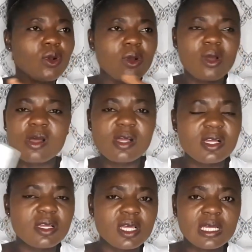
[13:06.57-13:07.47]

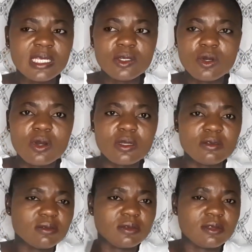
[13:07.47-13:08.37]
or
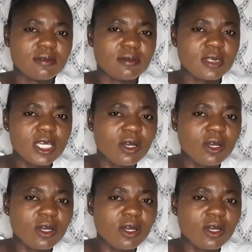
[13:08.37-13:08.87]
he